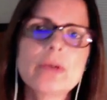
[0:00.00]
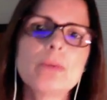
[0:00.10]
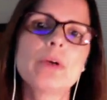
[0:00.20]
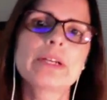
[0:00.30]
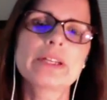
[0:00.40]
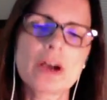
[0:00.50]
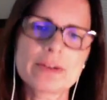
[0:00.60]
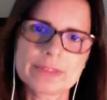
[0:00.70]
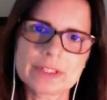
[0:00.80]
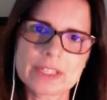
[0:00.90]
We'll get off
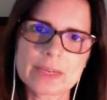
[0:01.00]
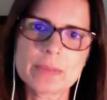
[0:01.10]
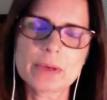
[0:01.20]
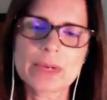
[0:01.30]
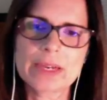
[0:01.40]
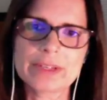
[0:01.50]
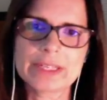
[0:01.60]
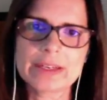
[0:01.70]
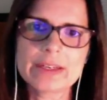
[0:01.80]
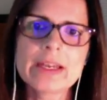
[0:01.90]
in the Dumbo
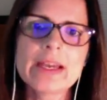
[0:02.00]
area.